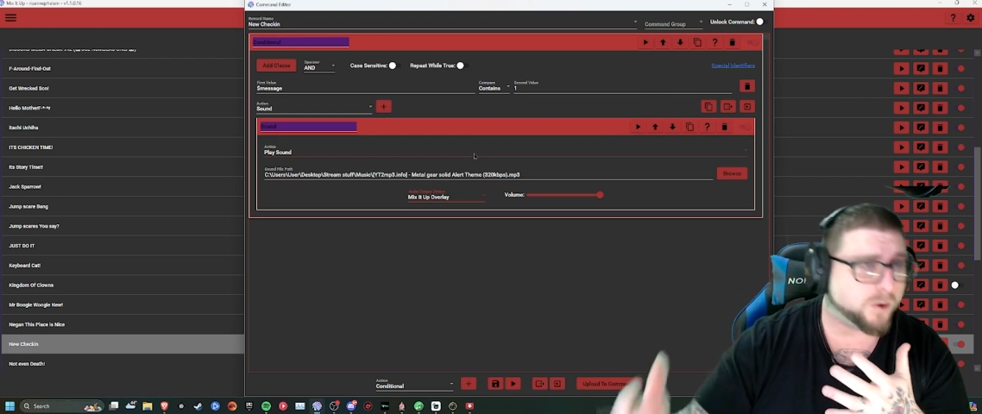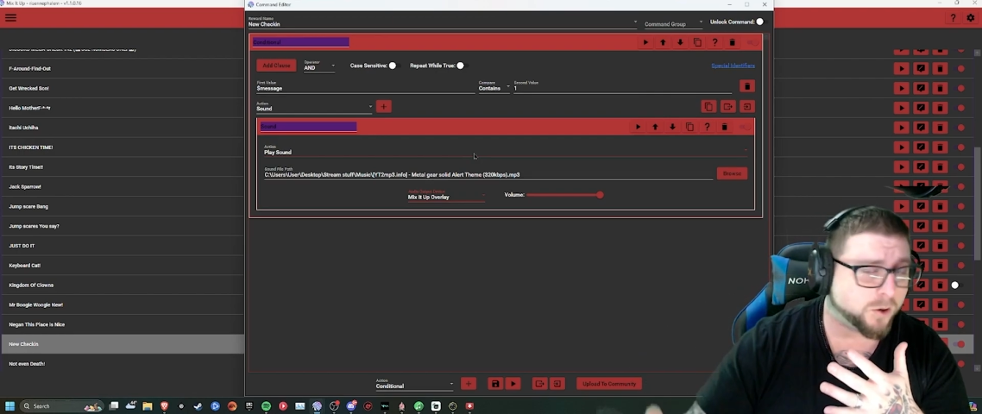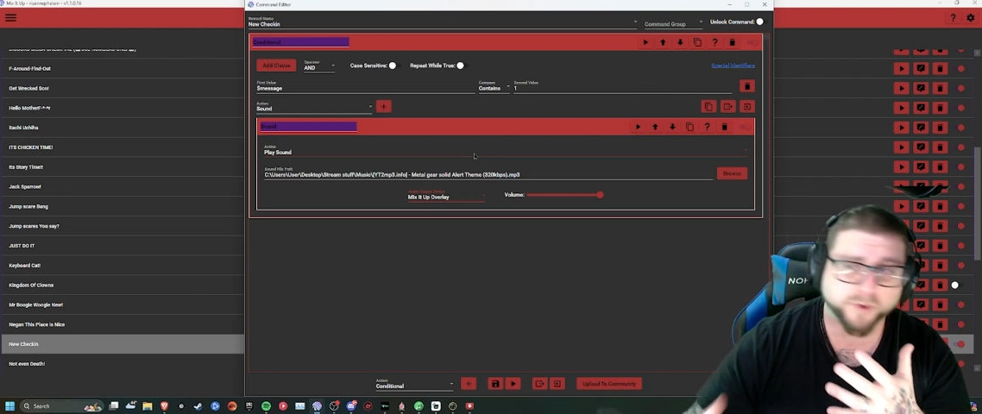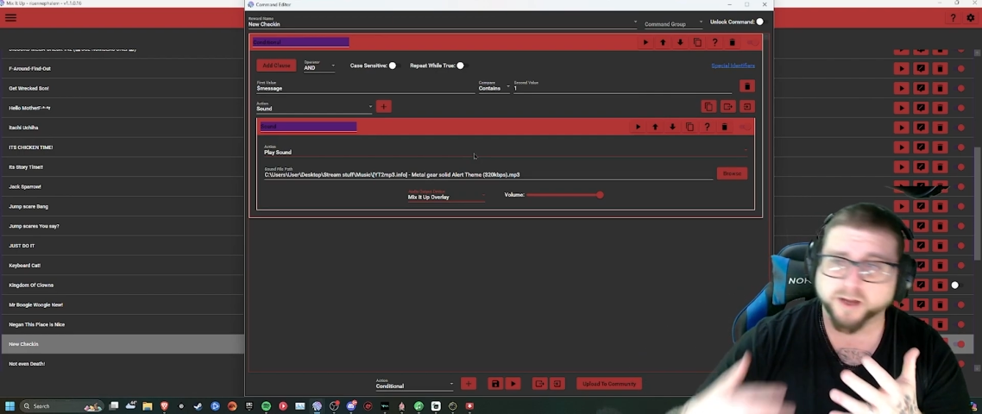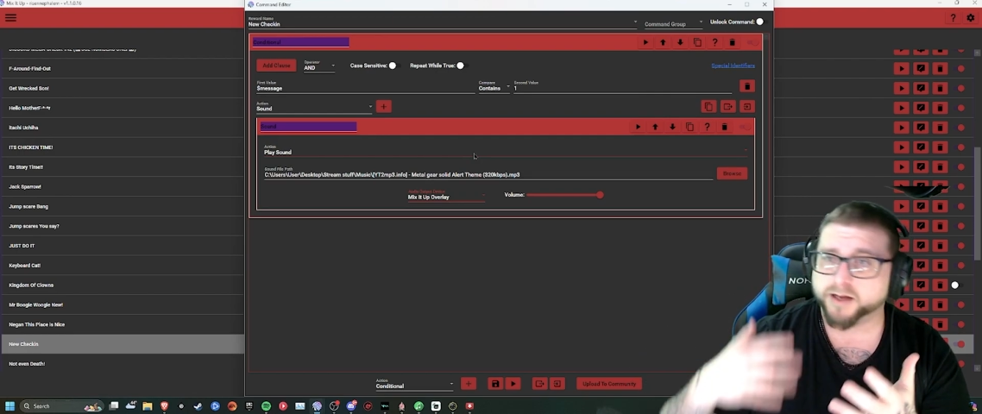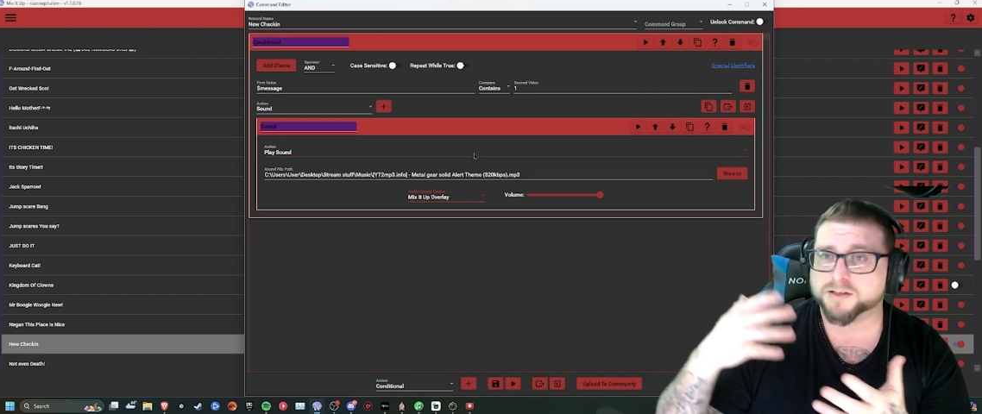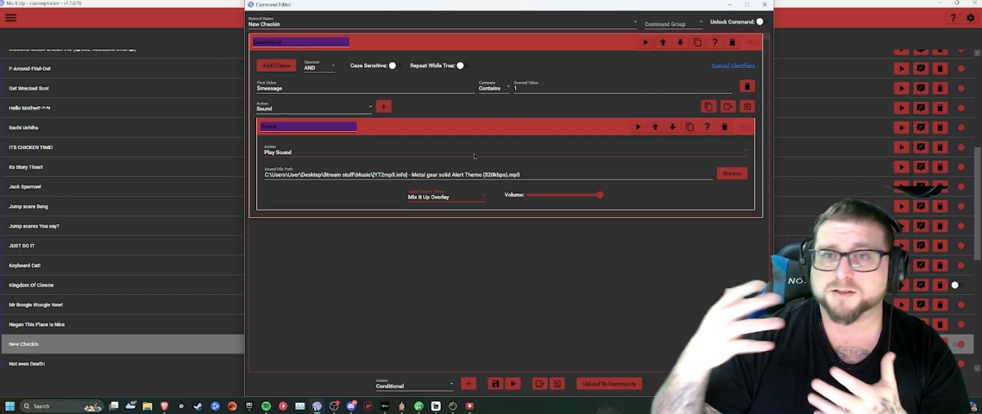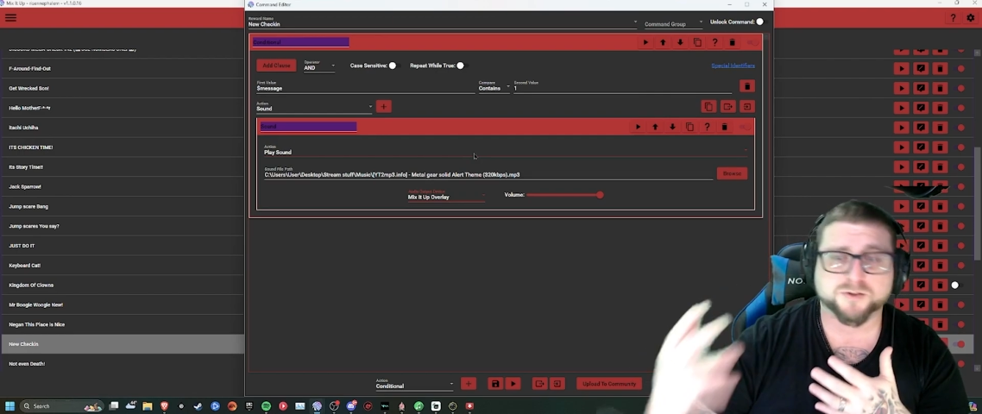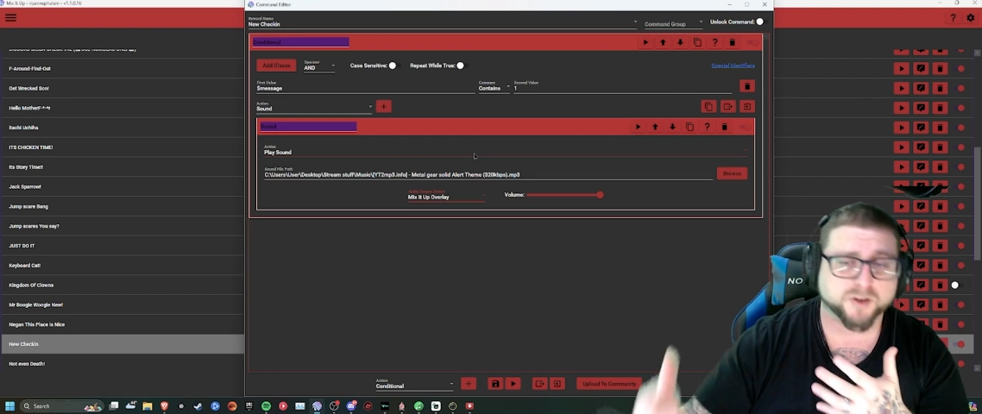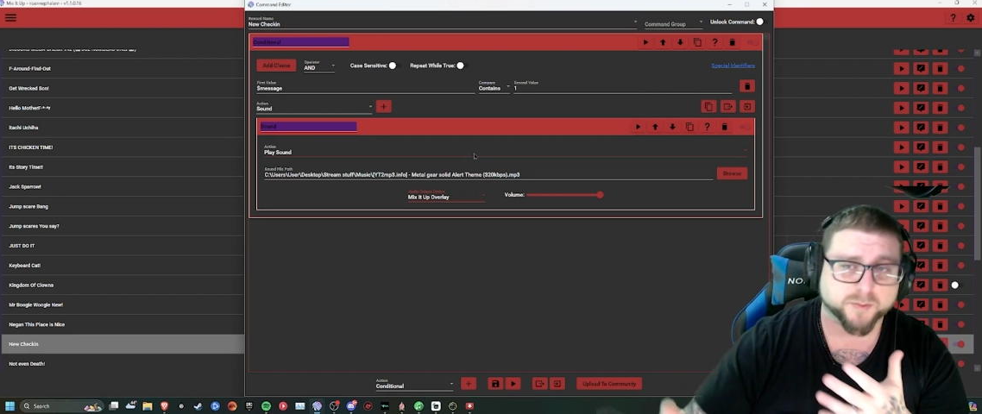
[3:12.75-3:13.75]
O B
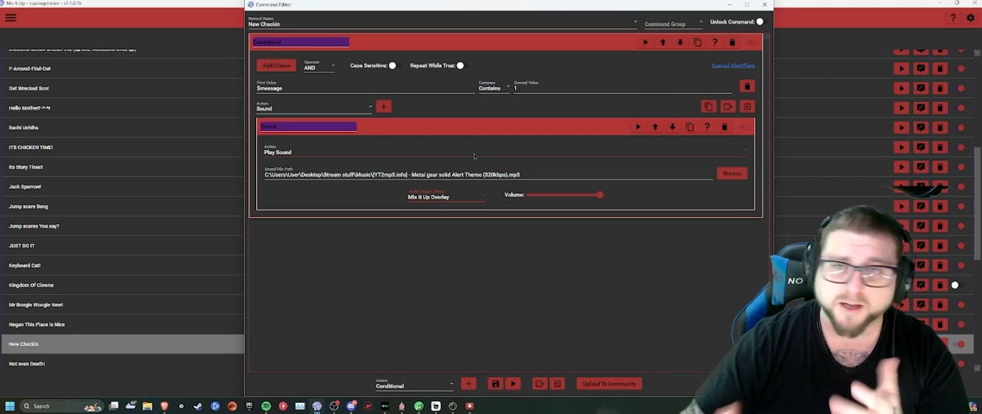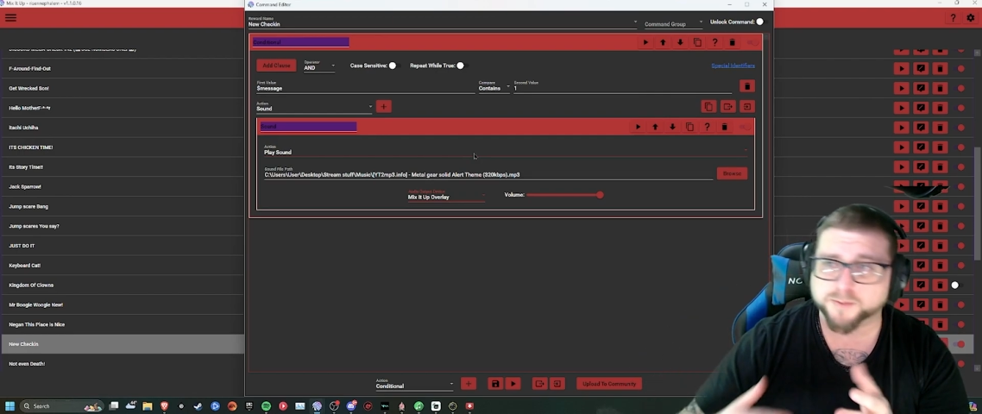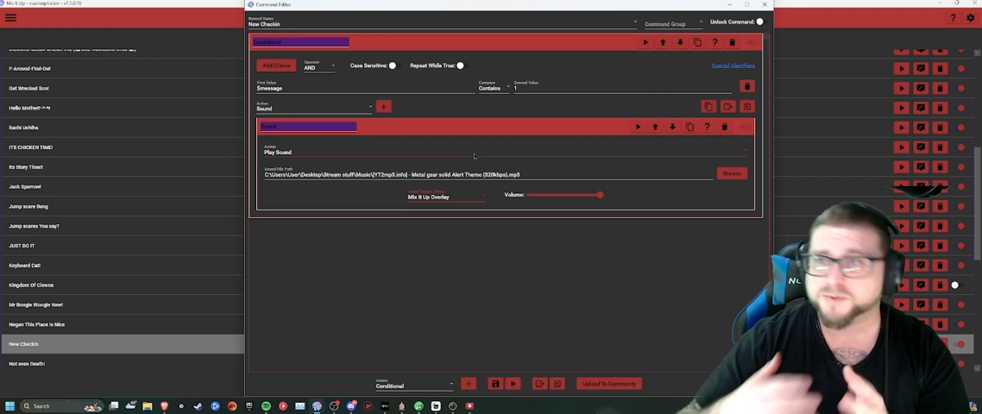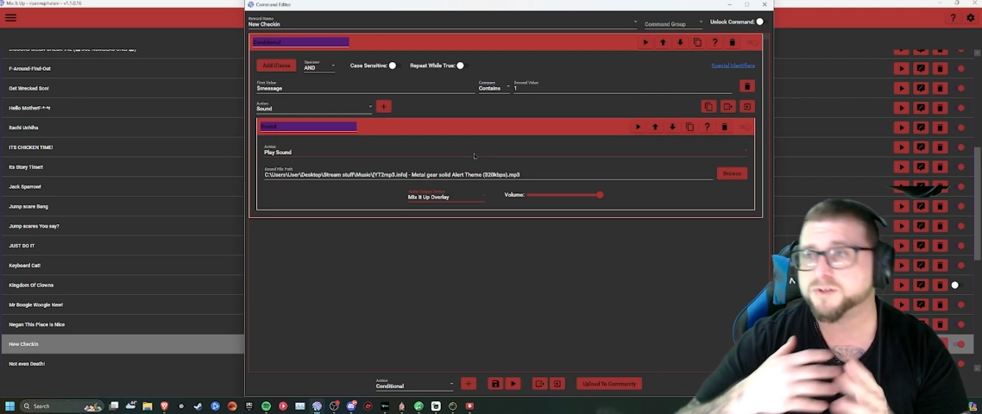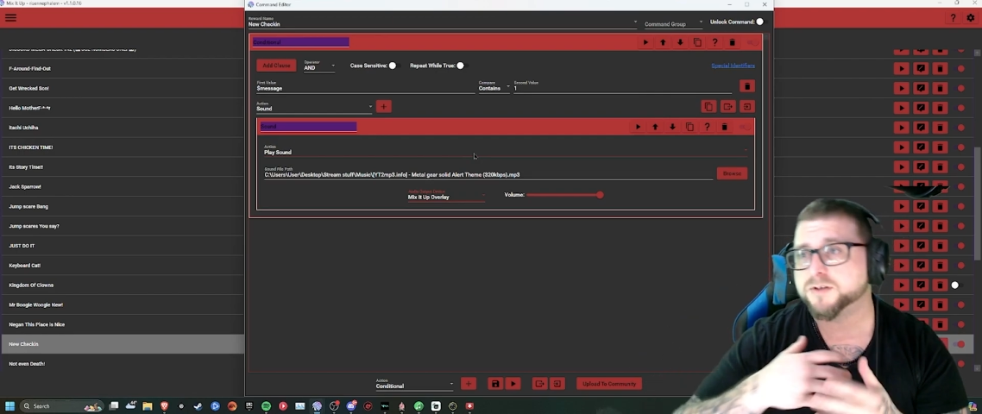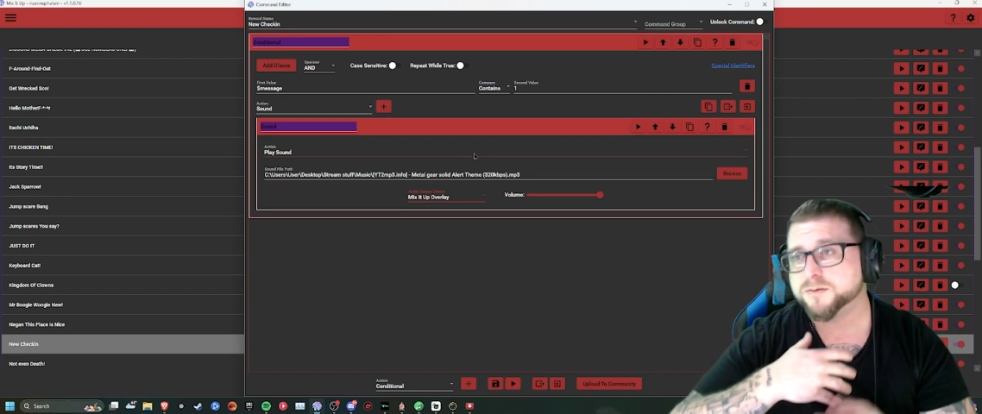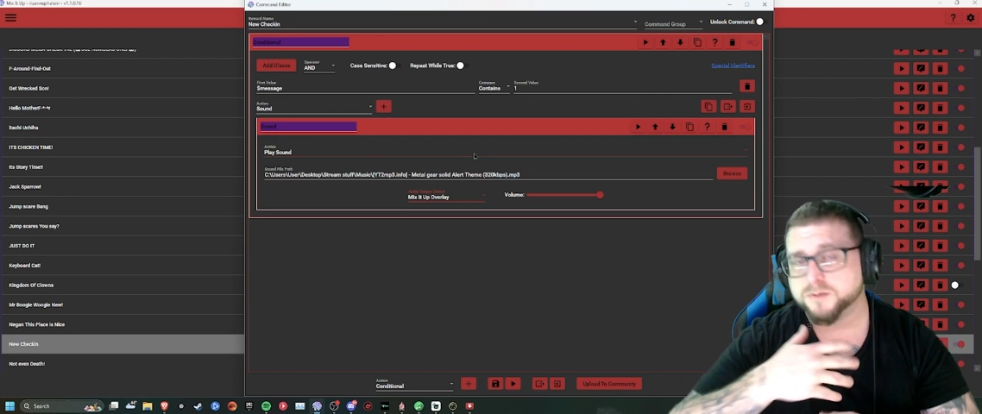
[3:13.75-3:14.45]
S, Streamlabs.